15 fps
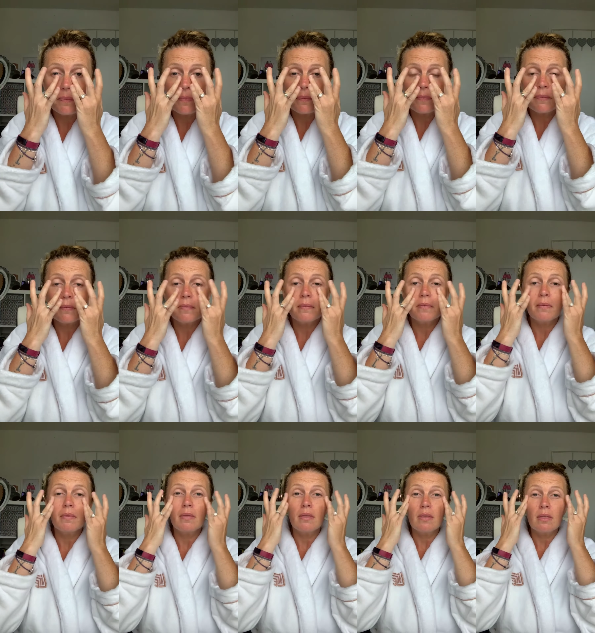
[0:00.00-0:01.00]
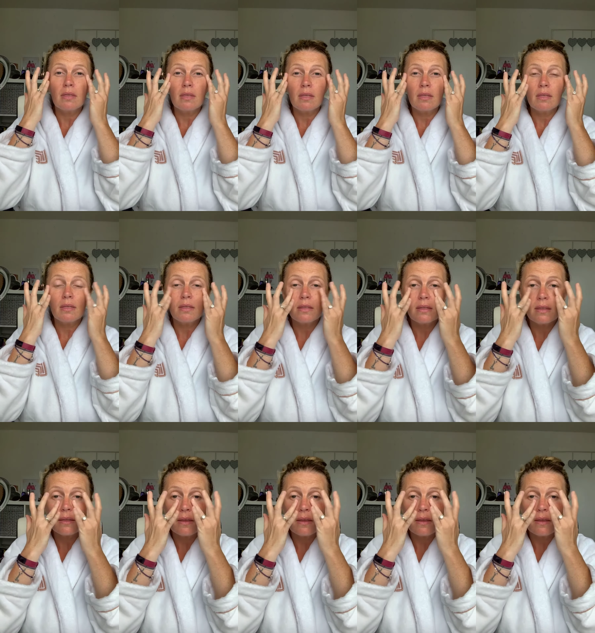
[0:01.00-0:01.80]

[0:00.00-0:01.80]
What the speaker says: Nobody speaks.